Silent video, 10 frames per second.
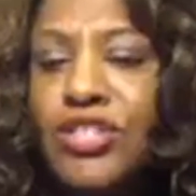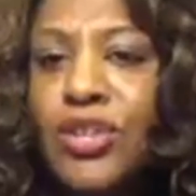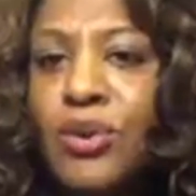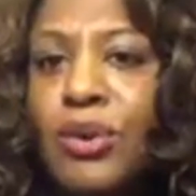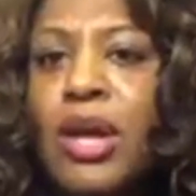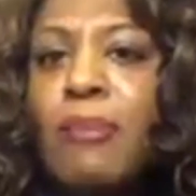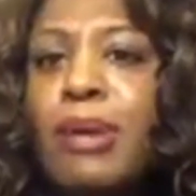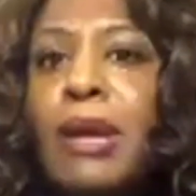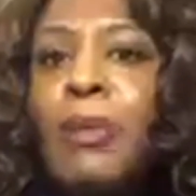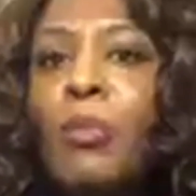So
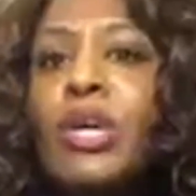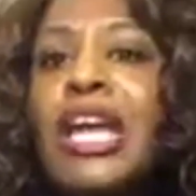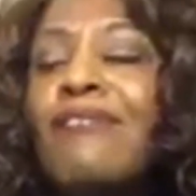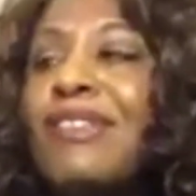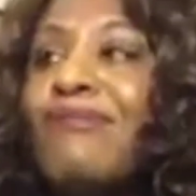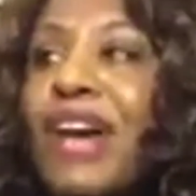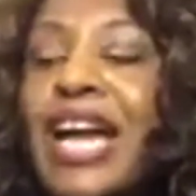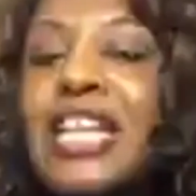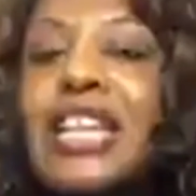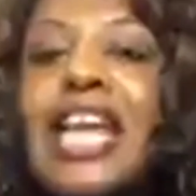people would have
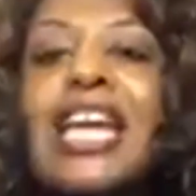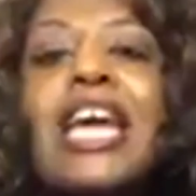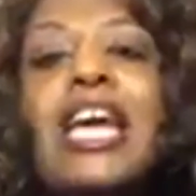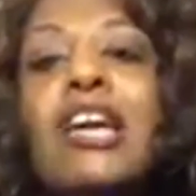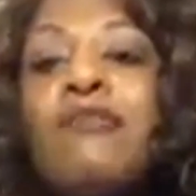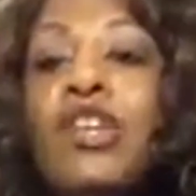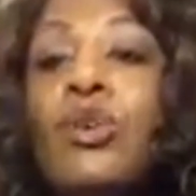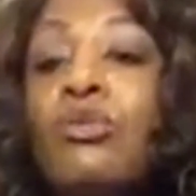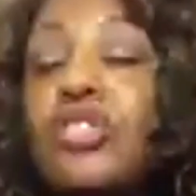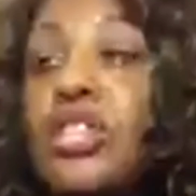invited, like if
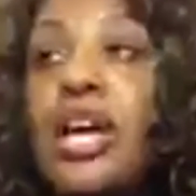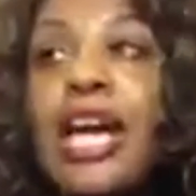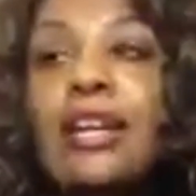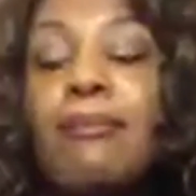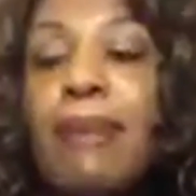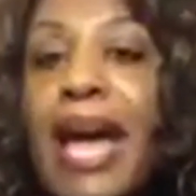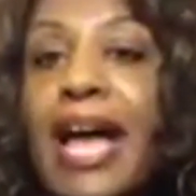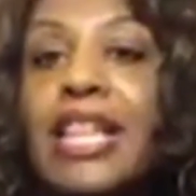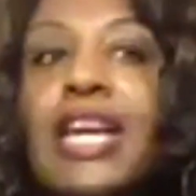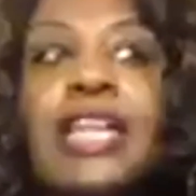you still had a
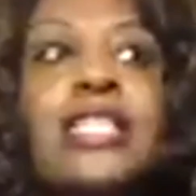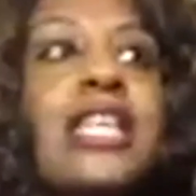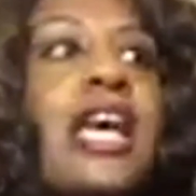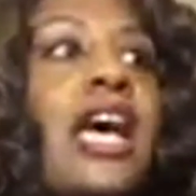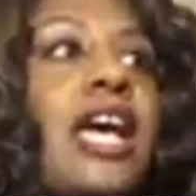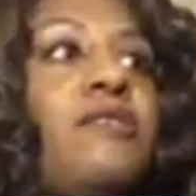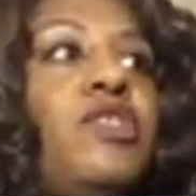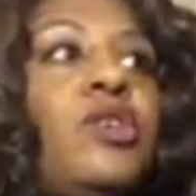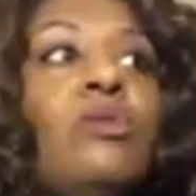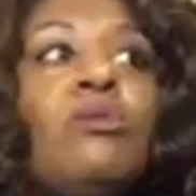balance, if
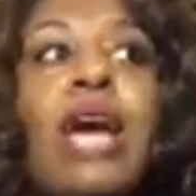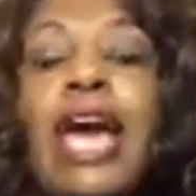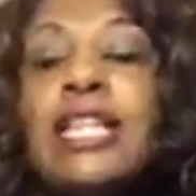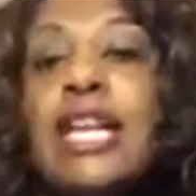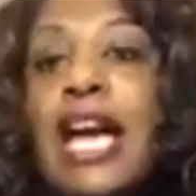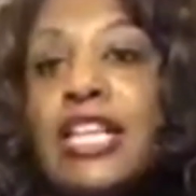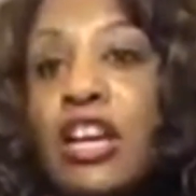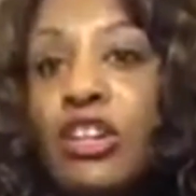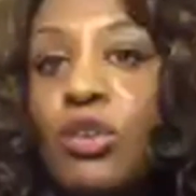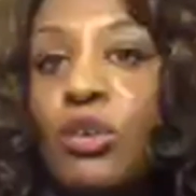you hadn't gotten
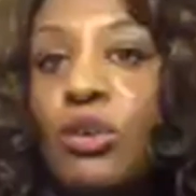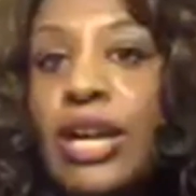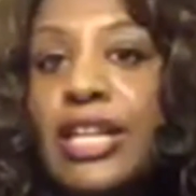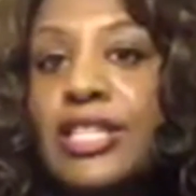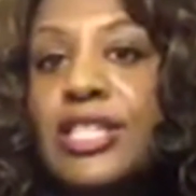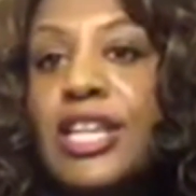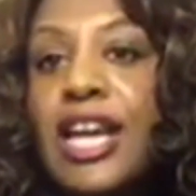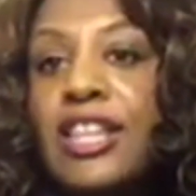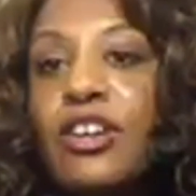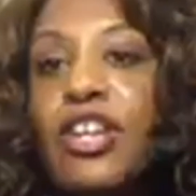all your credits
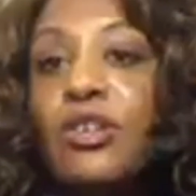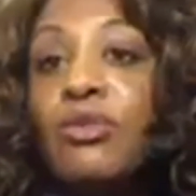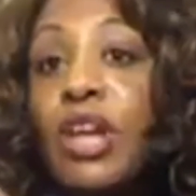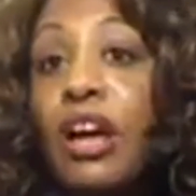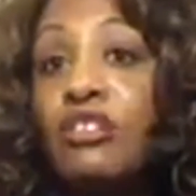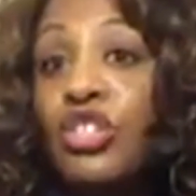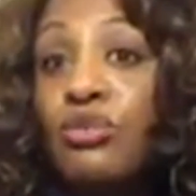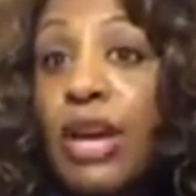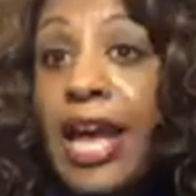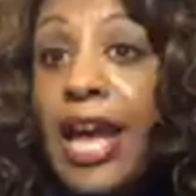together and you thought you
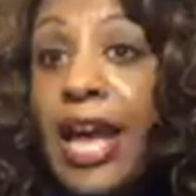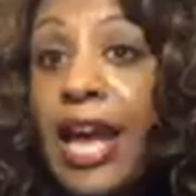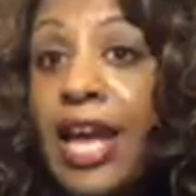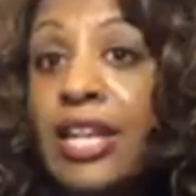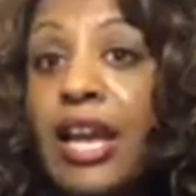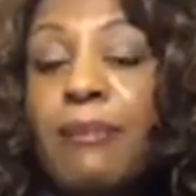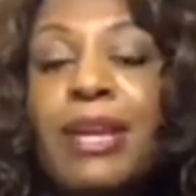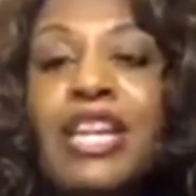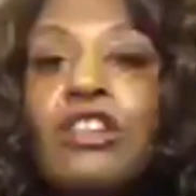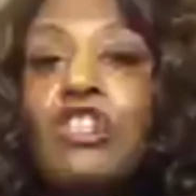had, I
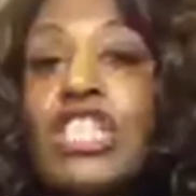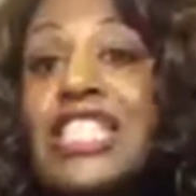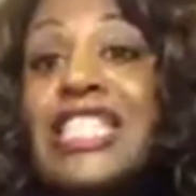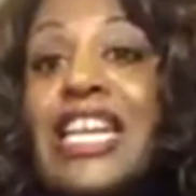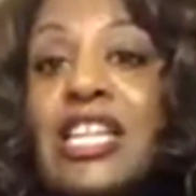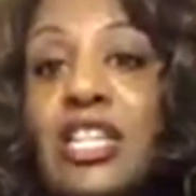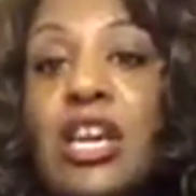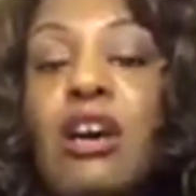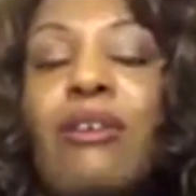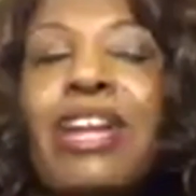mean, you just didn't
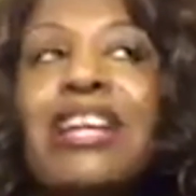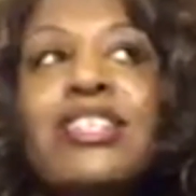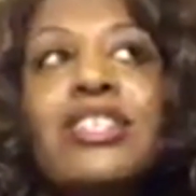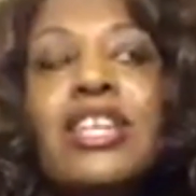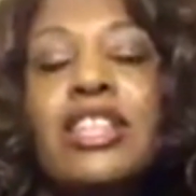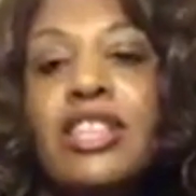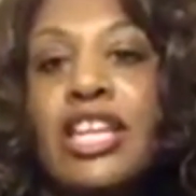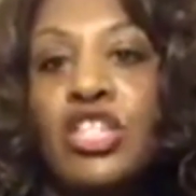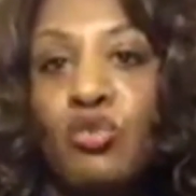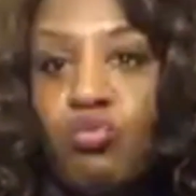know. And I just think that
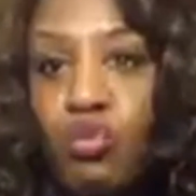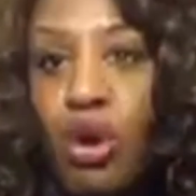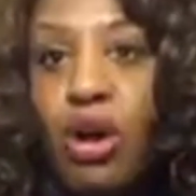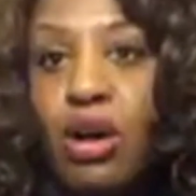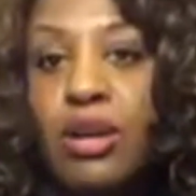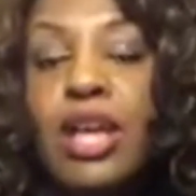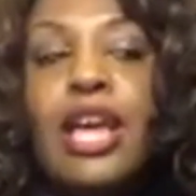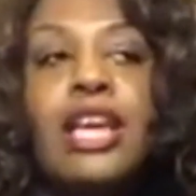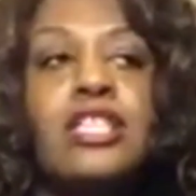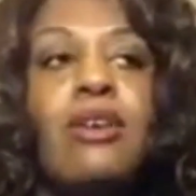that's wrong.
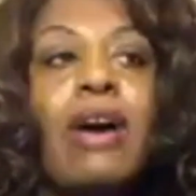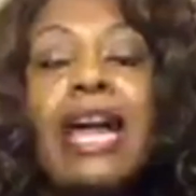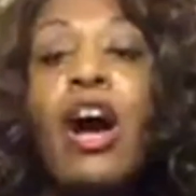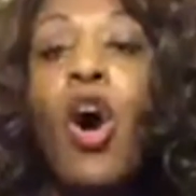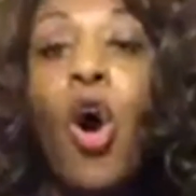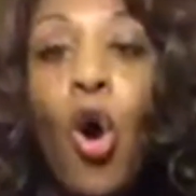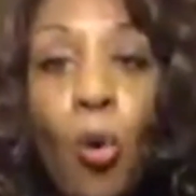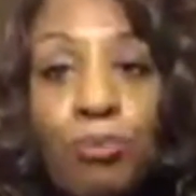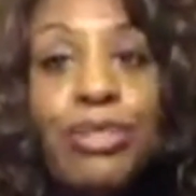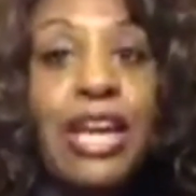And so I
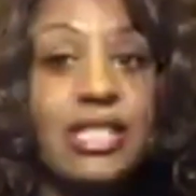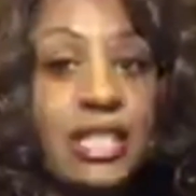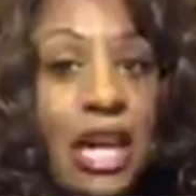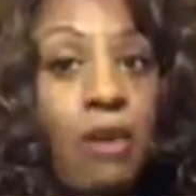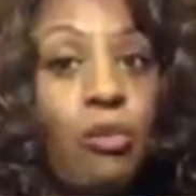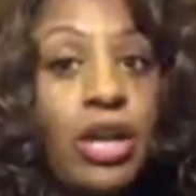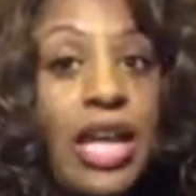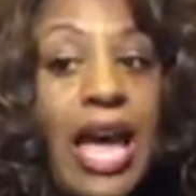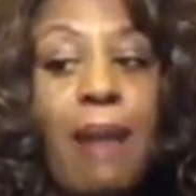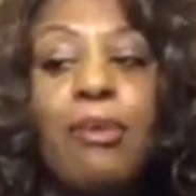hope that's not what
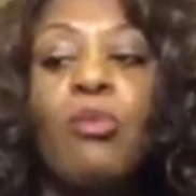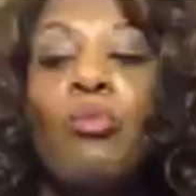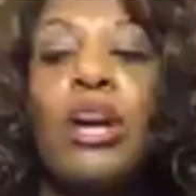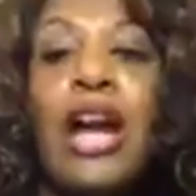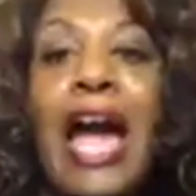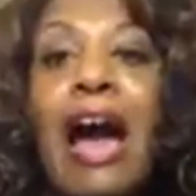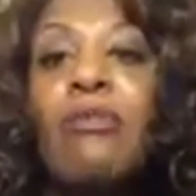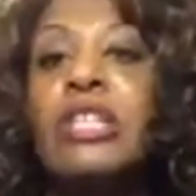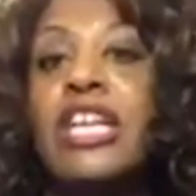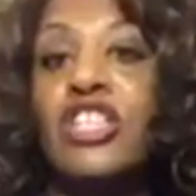happened, where
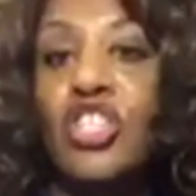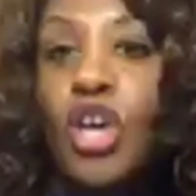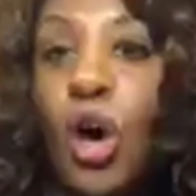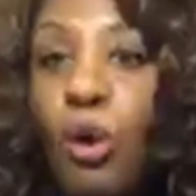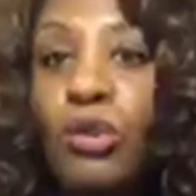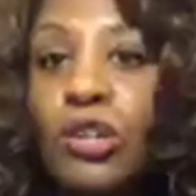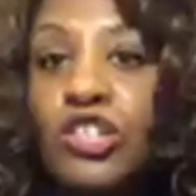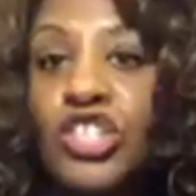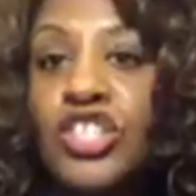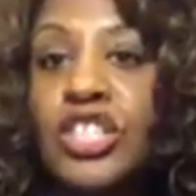Howard has told her
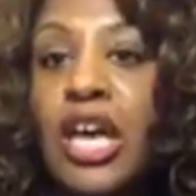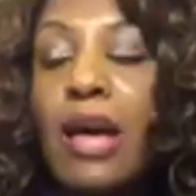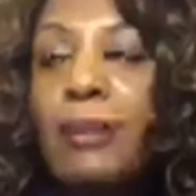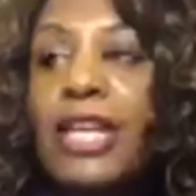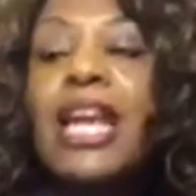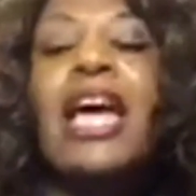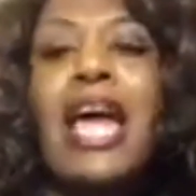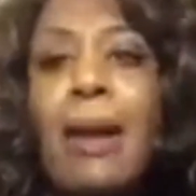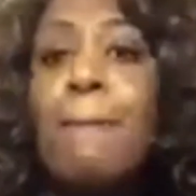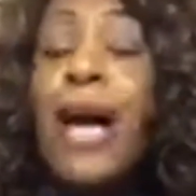she's coming
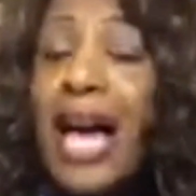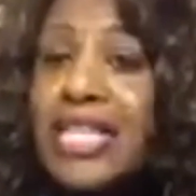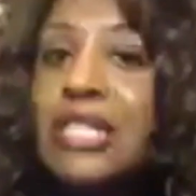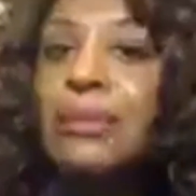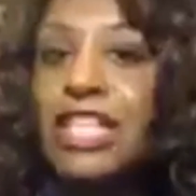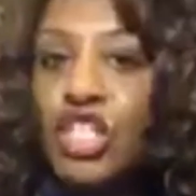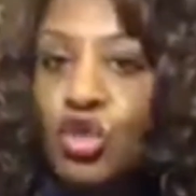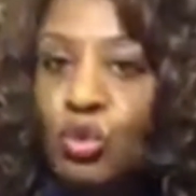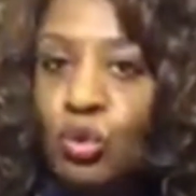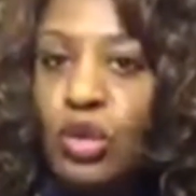and possibly
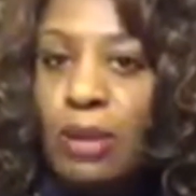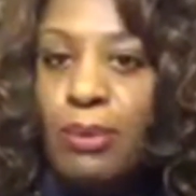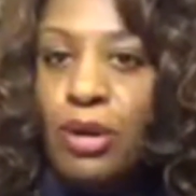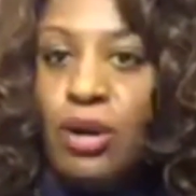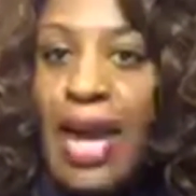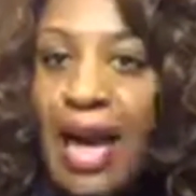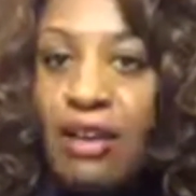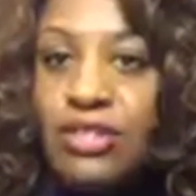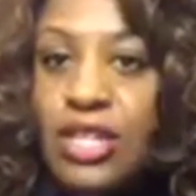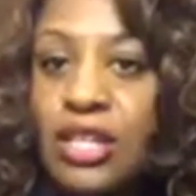screwed up her
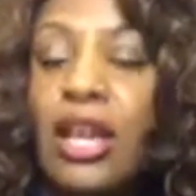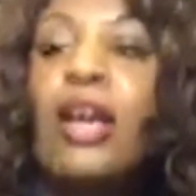housing.